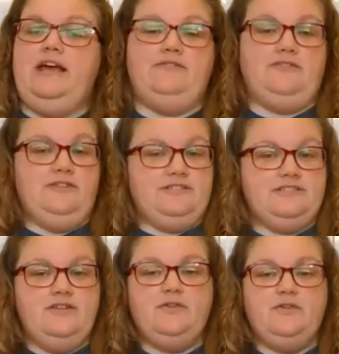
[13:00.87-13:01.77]
after this is
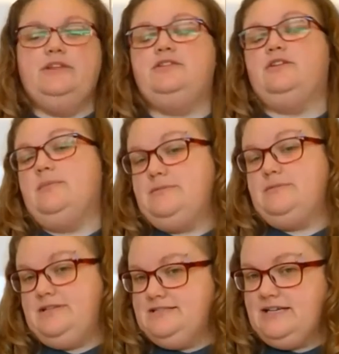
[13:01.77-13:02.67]
over with, you come up
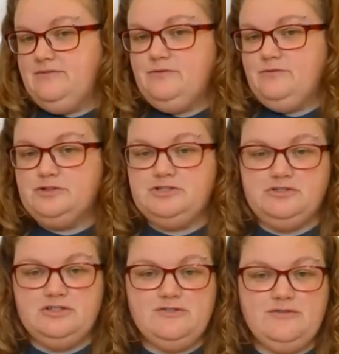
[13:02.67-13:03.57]
to the second floor
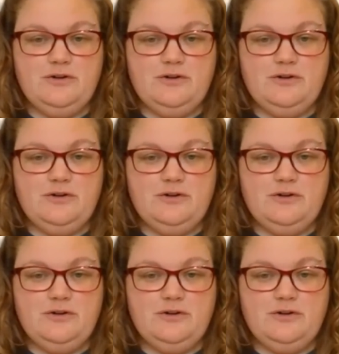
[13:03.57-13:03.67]
children's floor